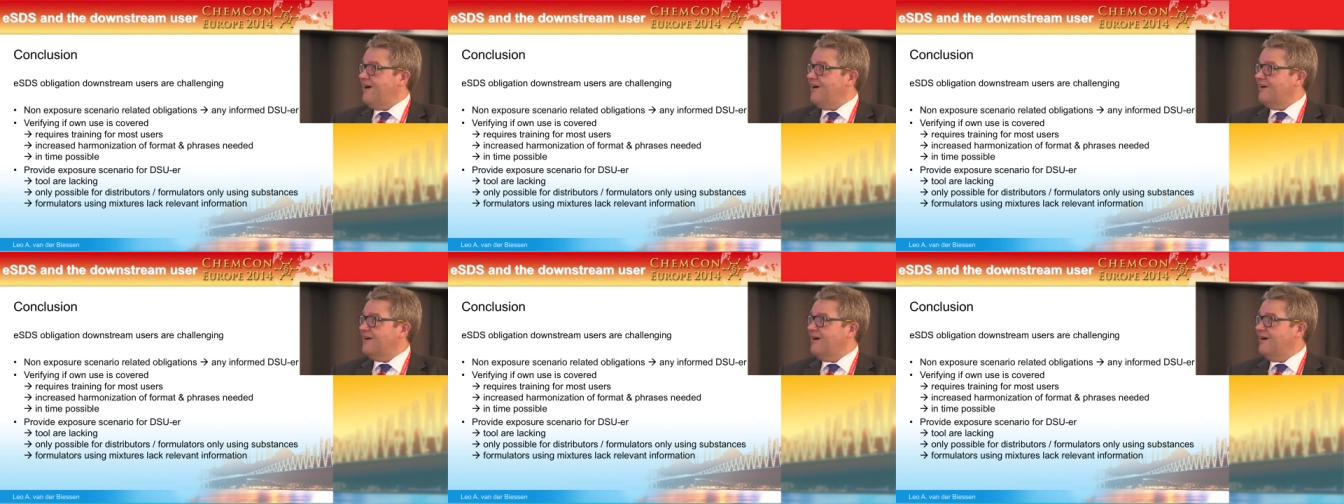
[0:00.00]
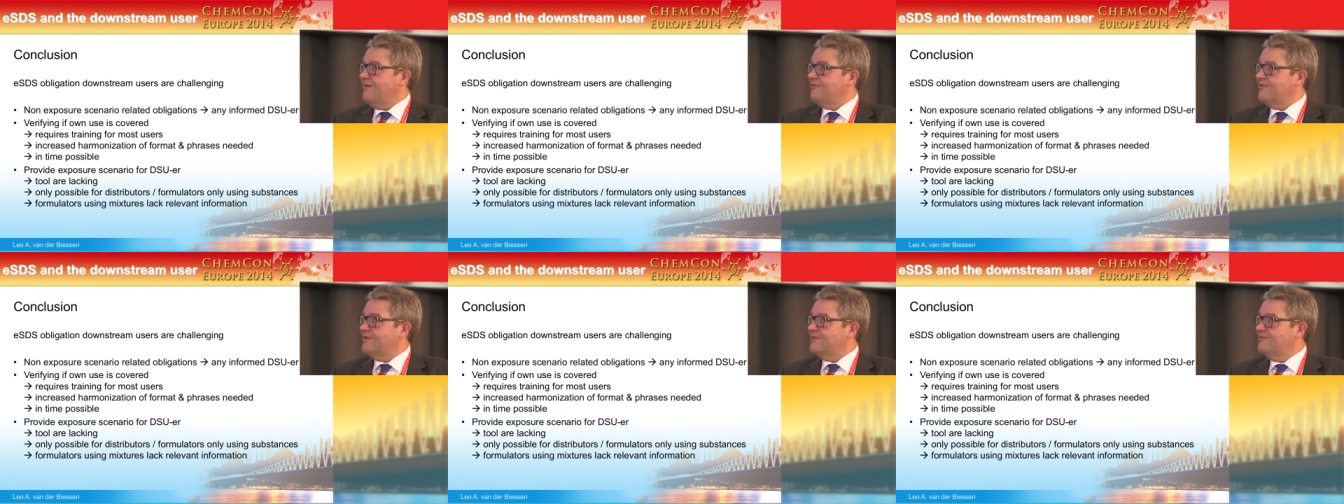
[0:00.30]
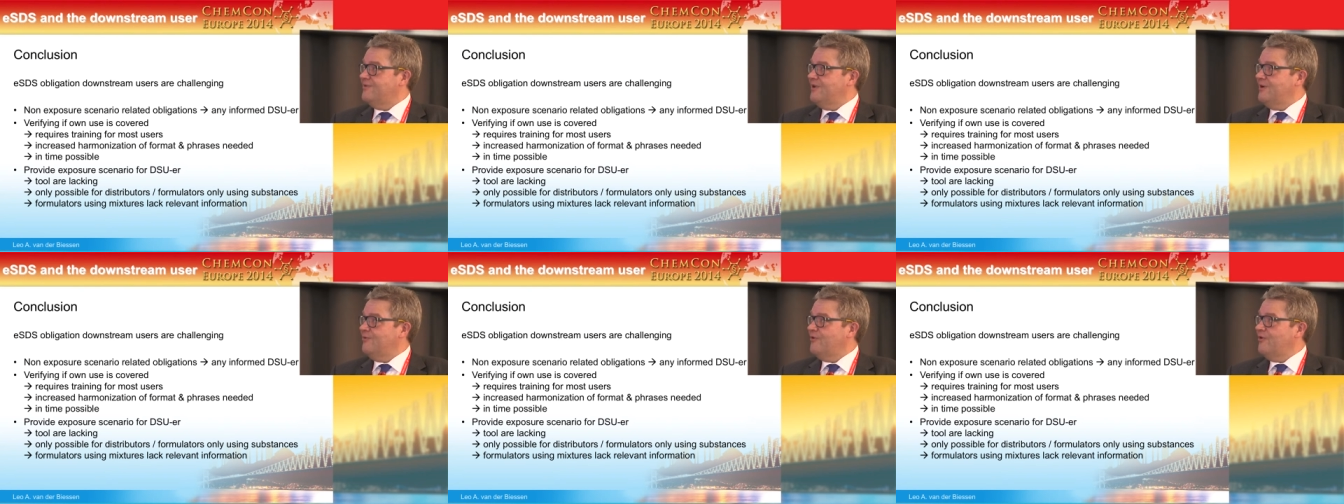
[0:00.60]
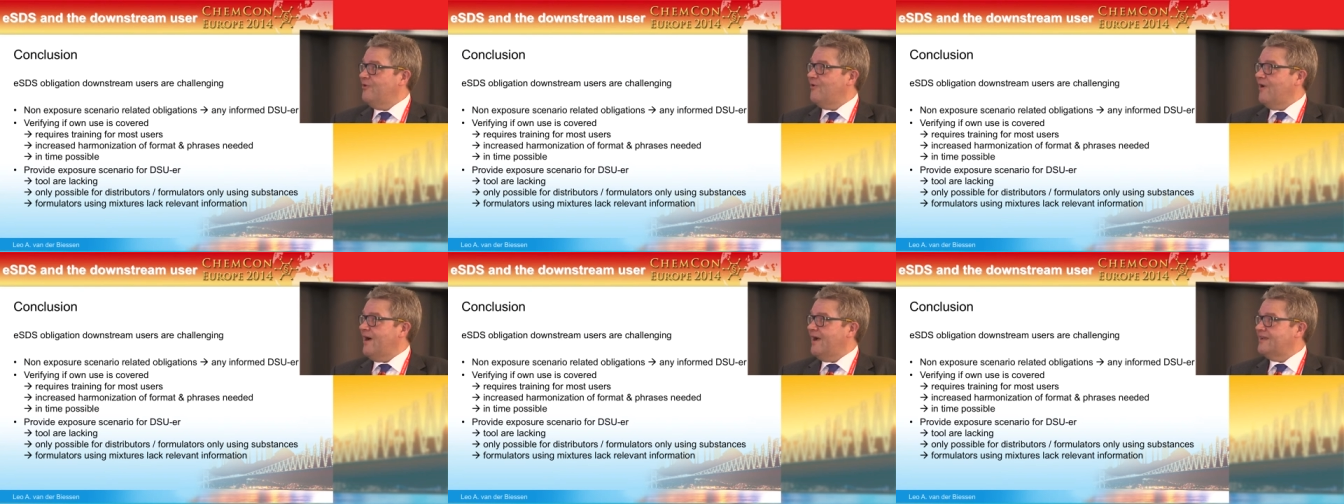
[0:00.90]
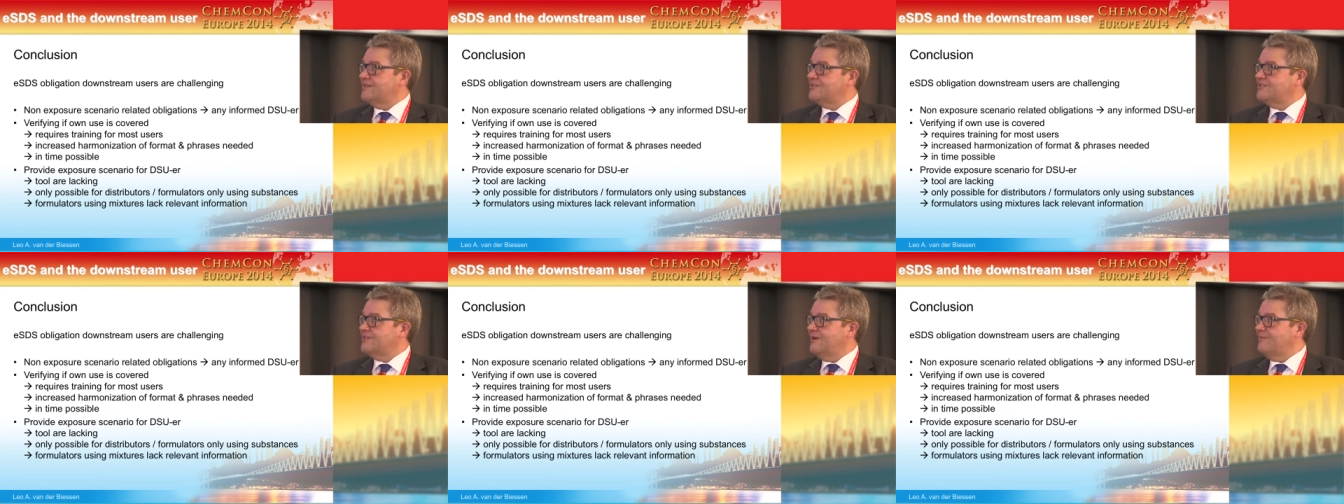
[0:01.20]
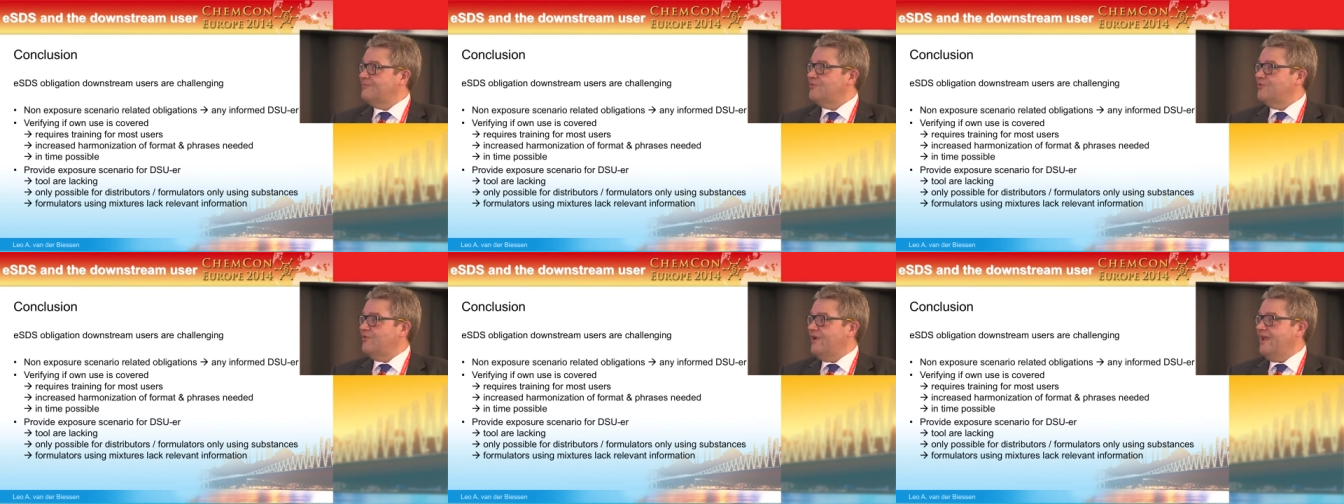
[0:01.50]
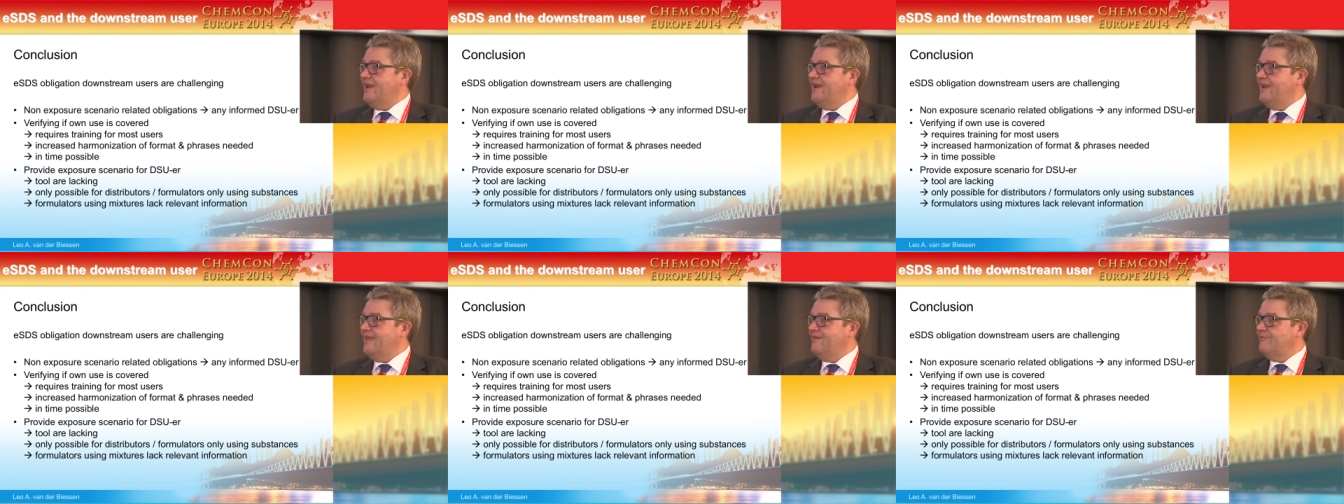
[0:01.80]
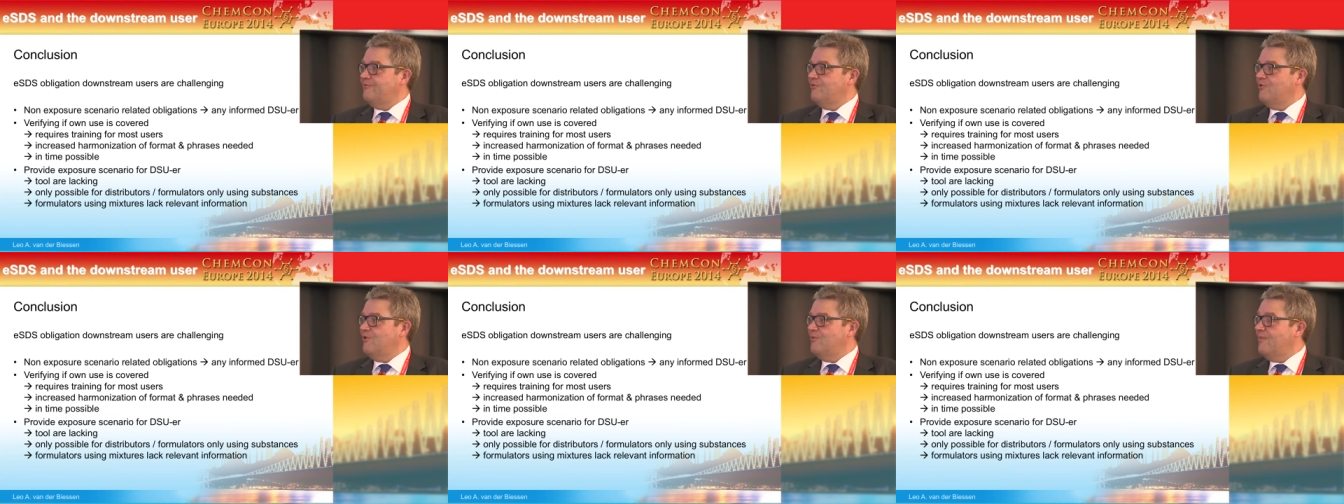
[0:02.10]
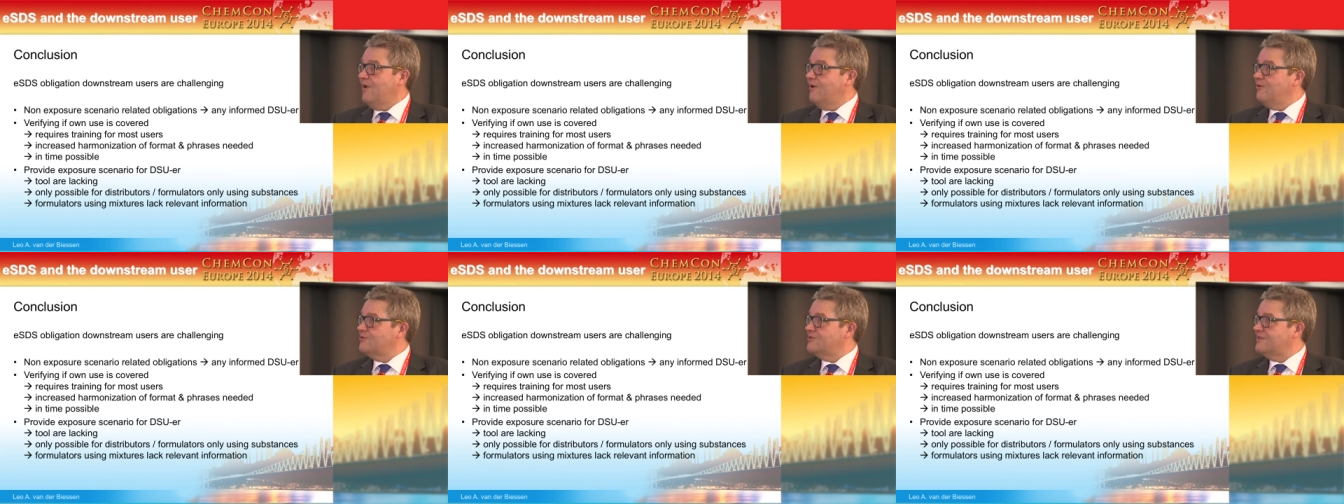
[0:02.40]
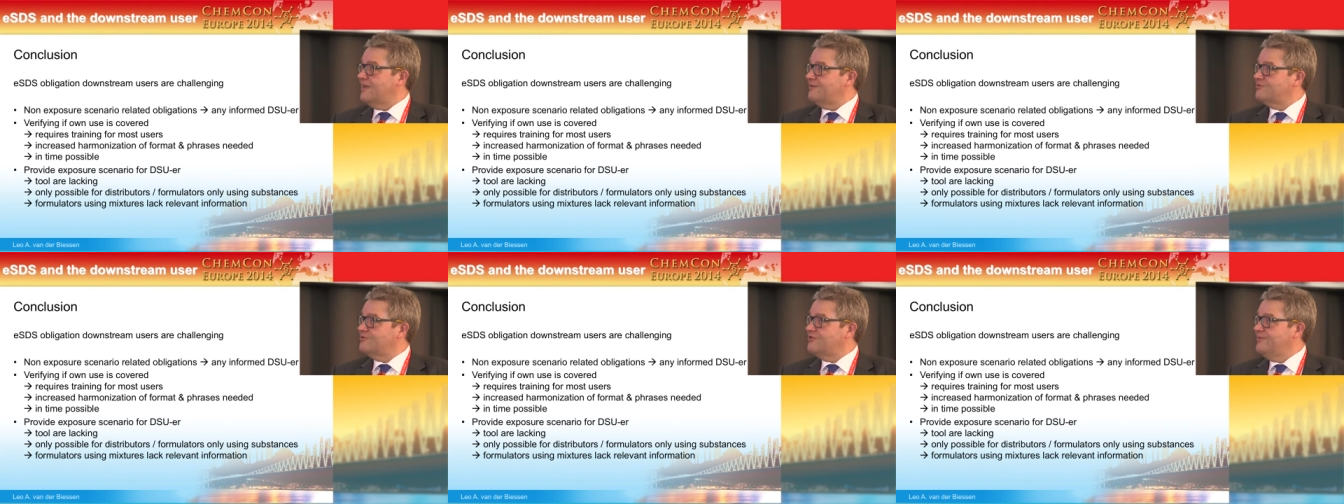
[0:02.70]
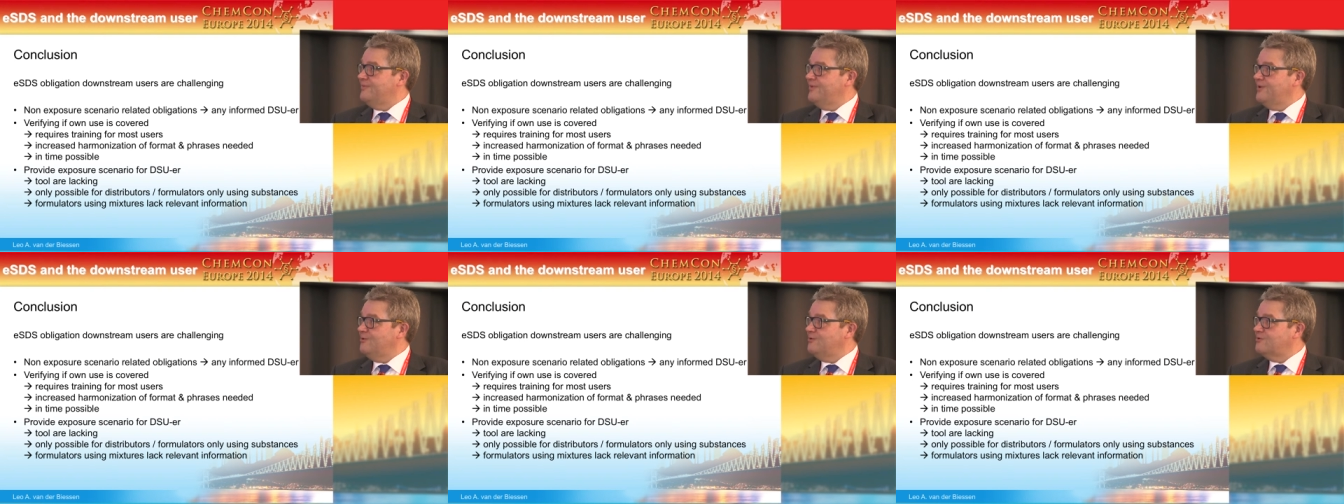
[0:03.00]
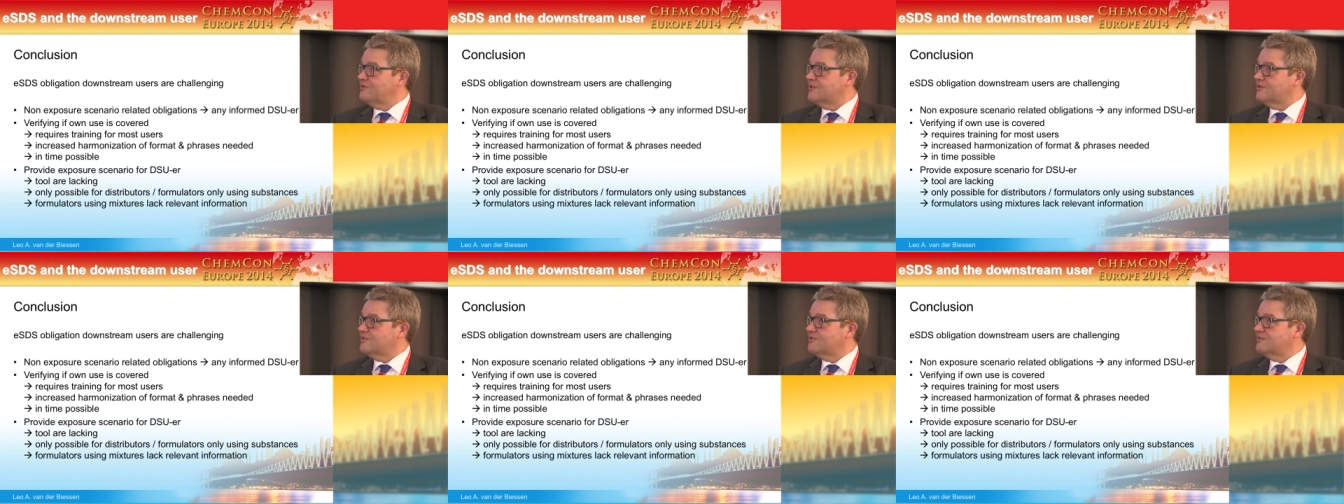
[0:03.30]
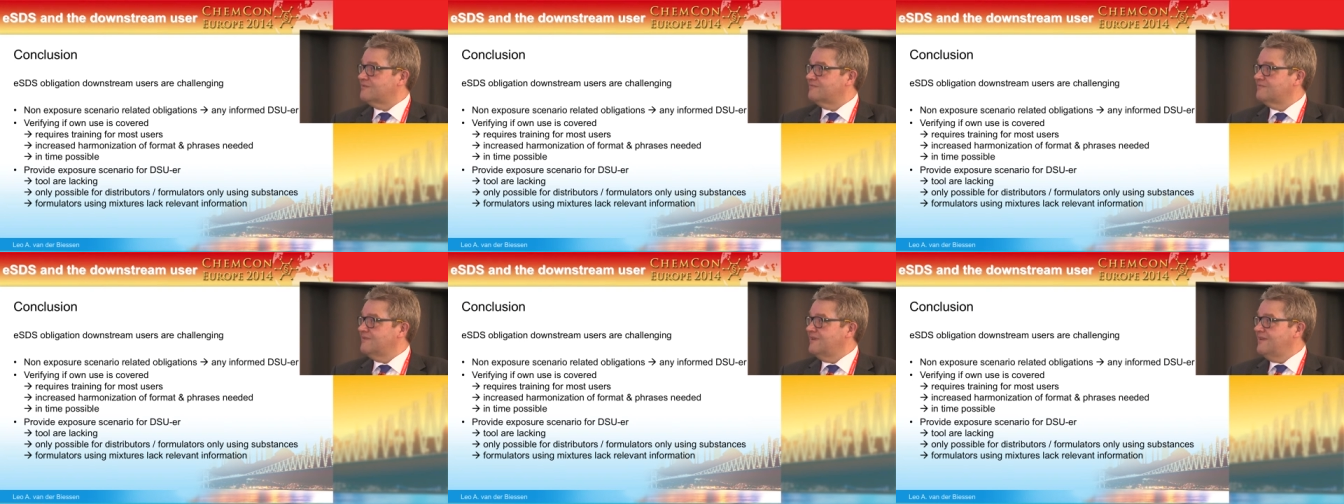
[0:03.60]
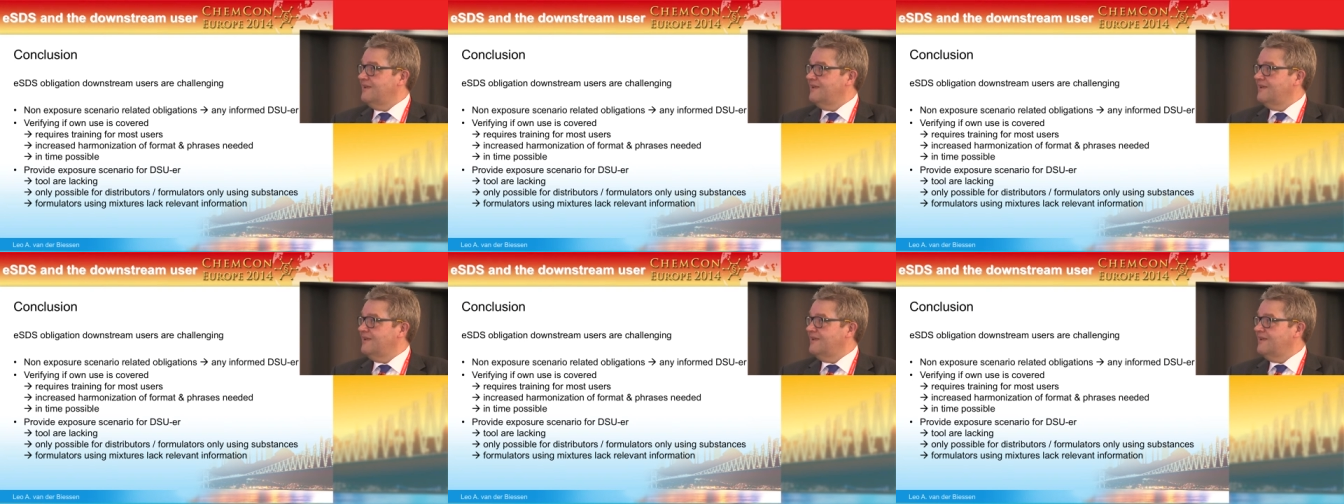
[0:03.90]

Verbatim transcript: are covered will require some training for most downstream users